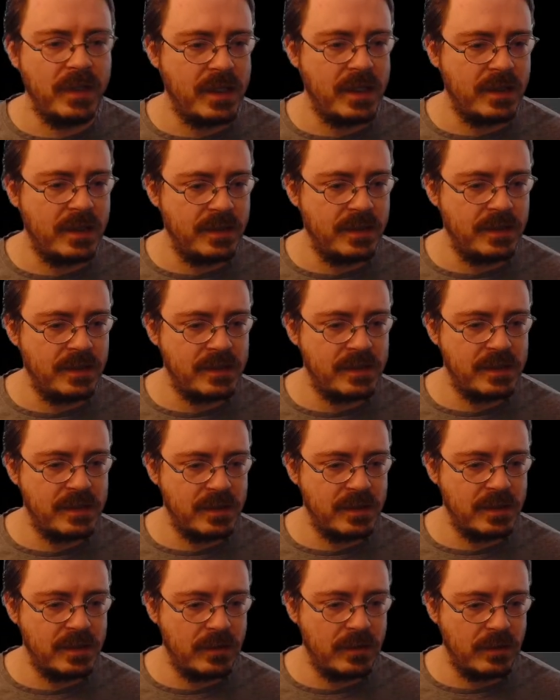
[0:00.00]

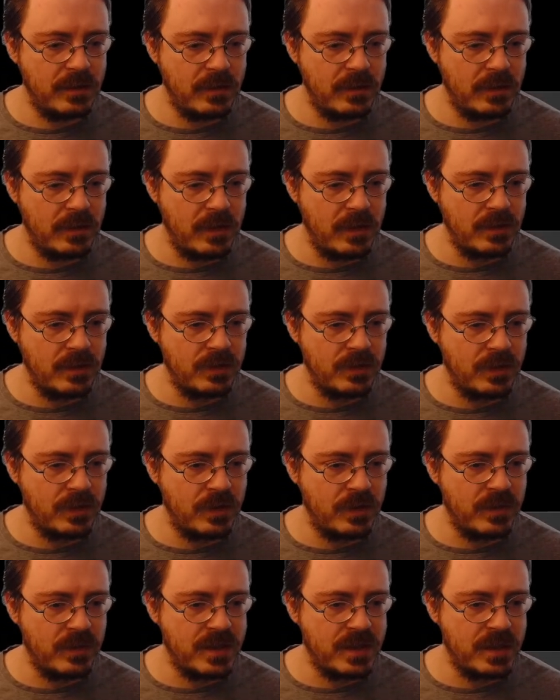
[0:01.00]
is under
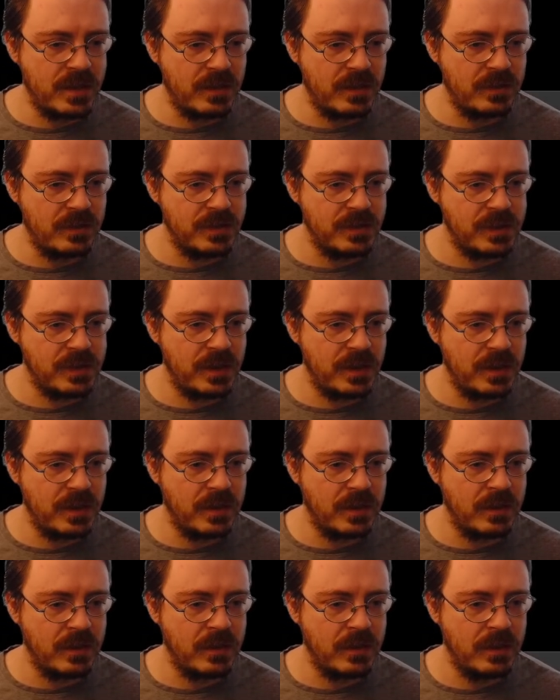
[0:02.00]
your materials
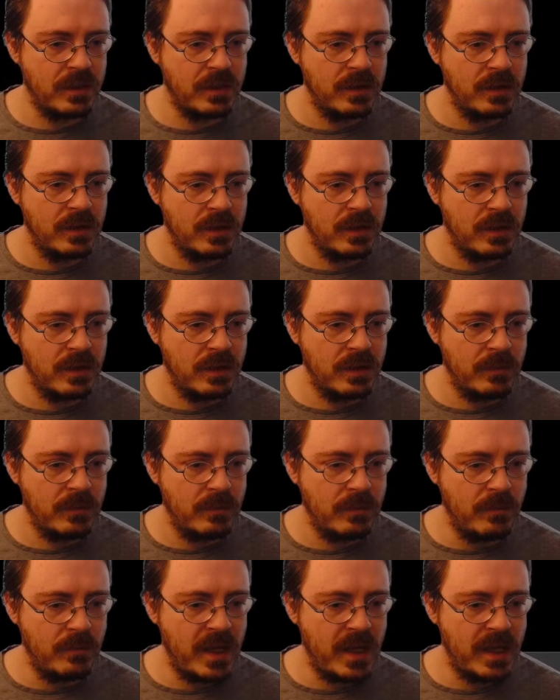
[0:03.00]
here,
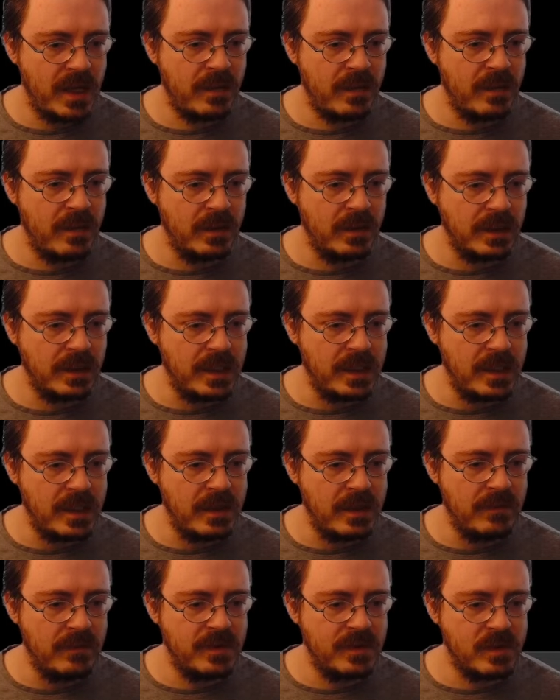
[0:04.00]
make the
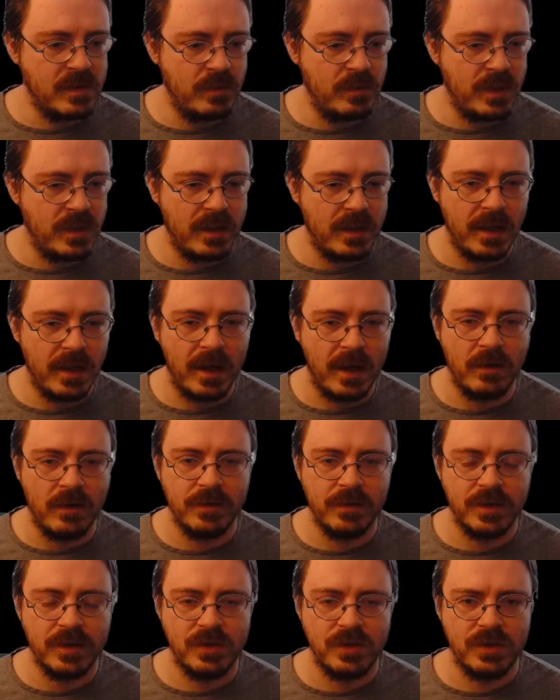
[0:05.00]
leaves be the
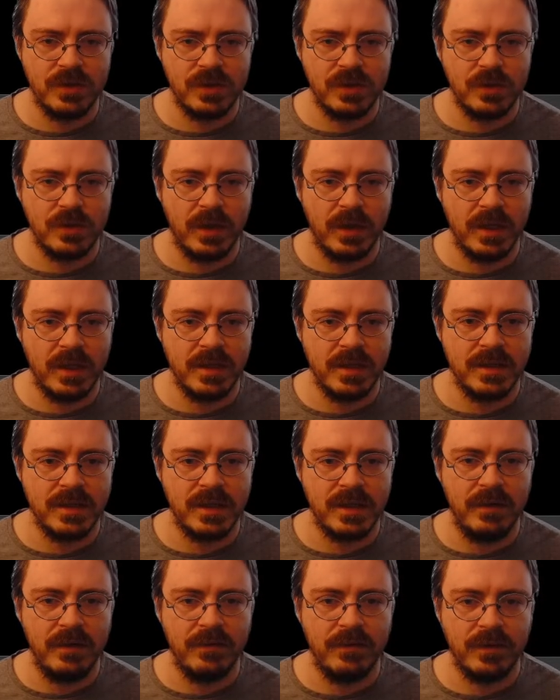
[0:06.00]
alphas just so I can
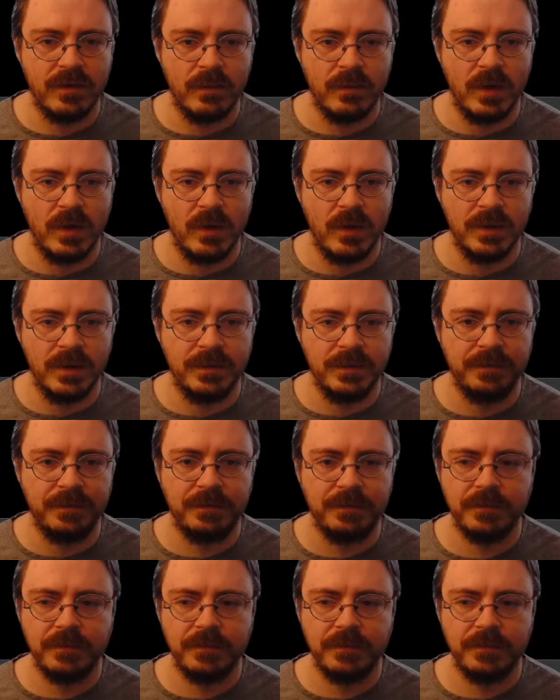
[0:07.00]
see for a moment.